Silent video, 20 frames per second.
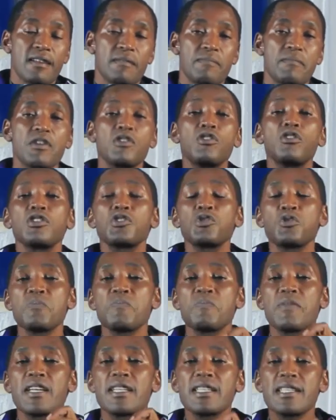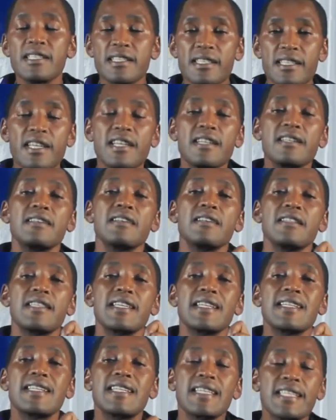May you also maintain
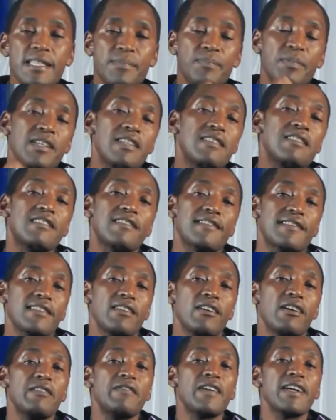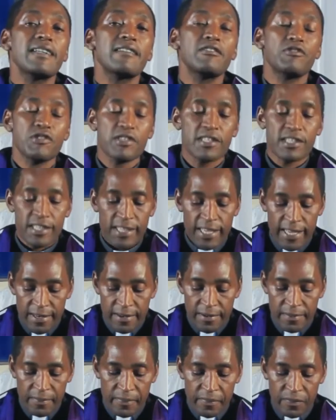the disciplines of a
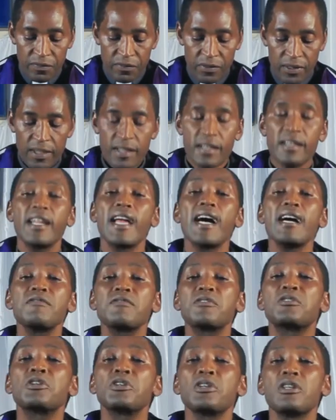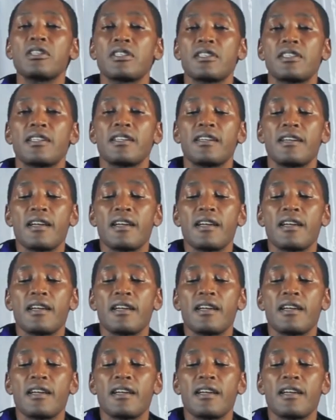Christian. Love God,